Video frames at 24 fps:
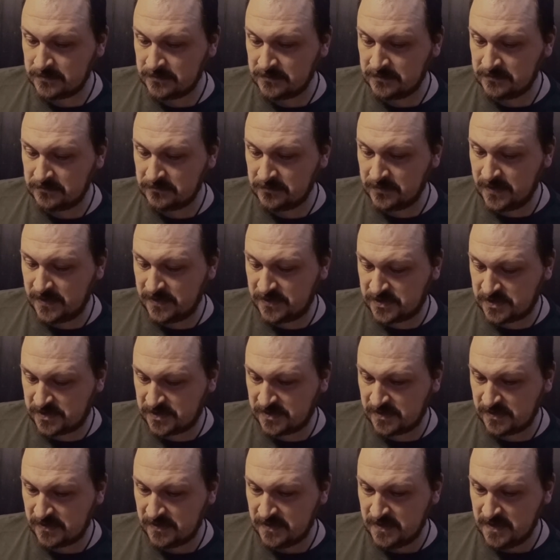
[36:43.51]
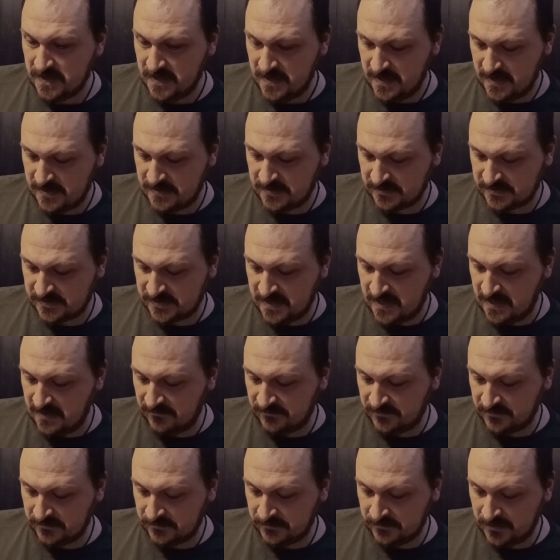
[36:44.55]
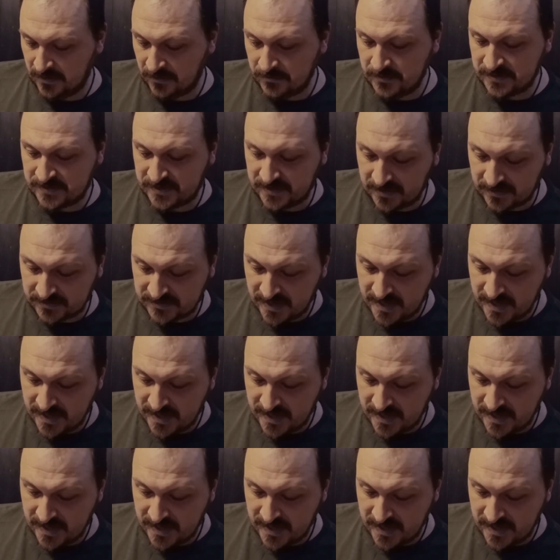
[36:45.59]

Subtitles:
which it doesn't even. Oh yes, it does.